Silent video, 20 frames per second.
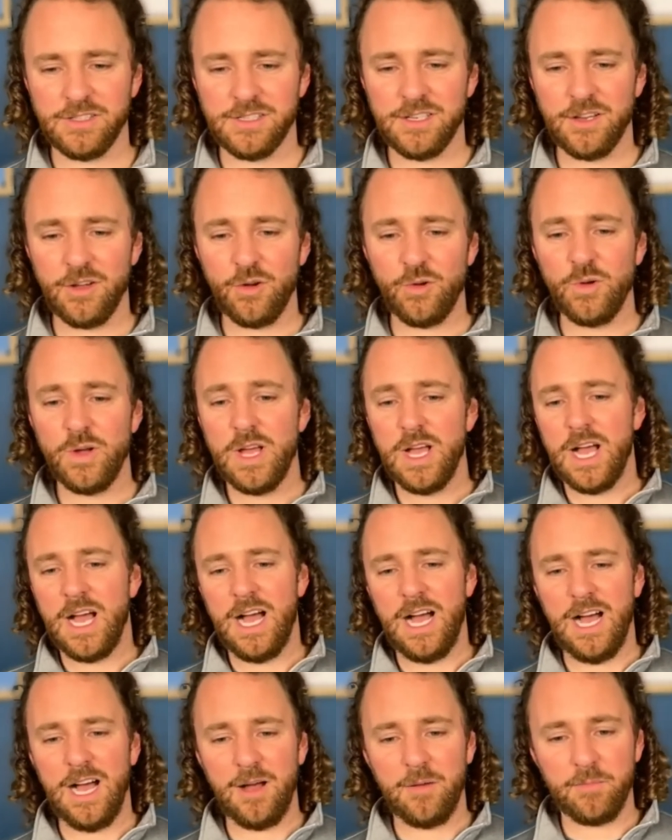So
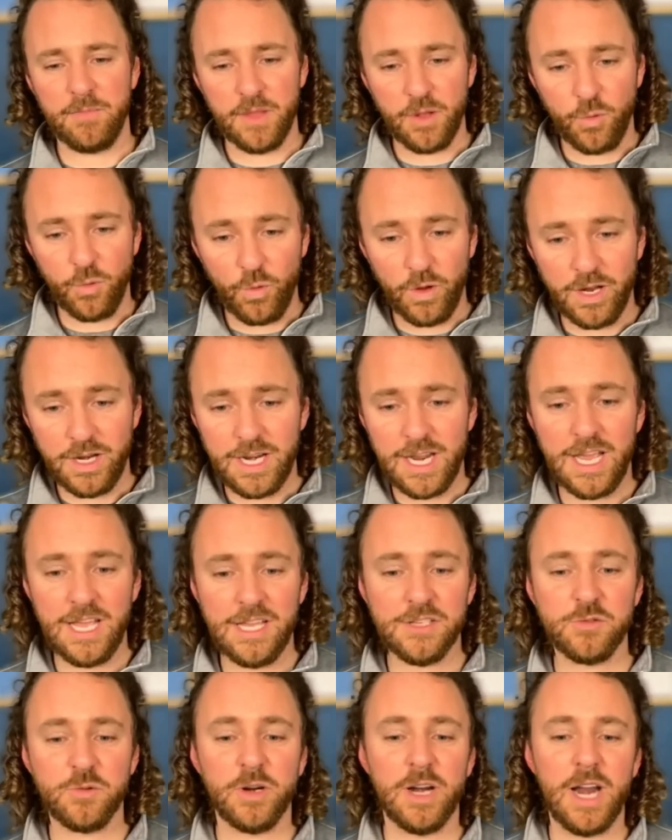one
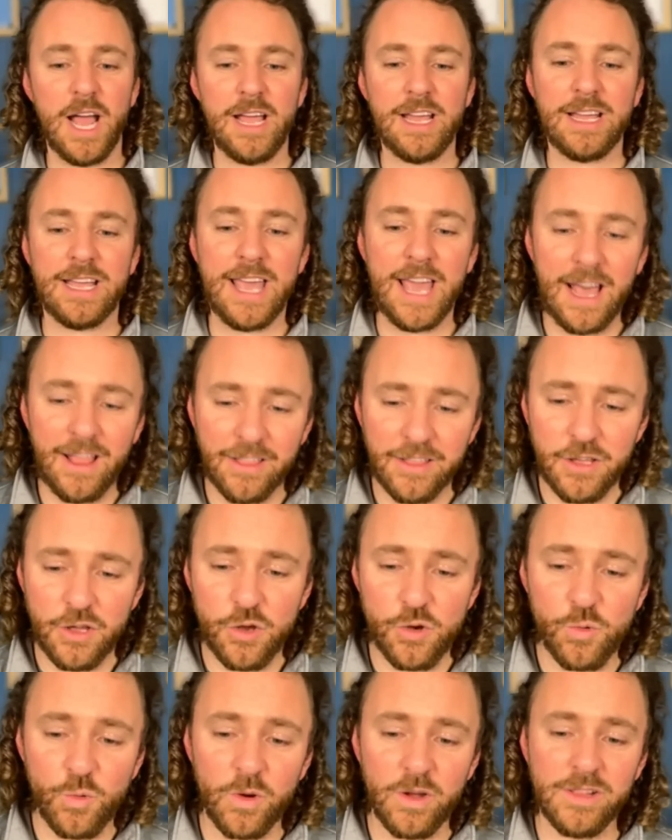is Renaya Kelly,
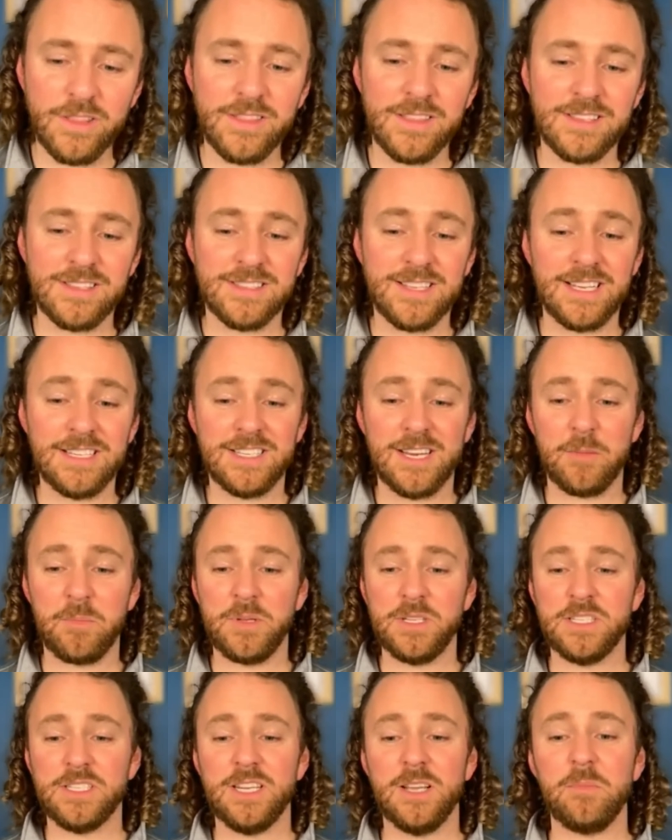who won state
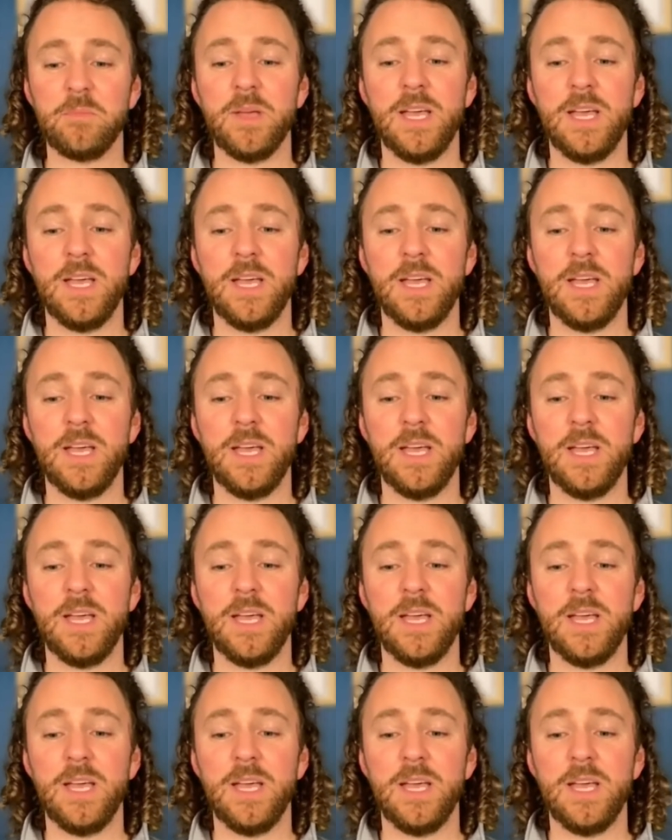championship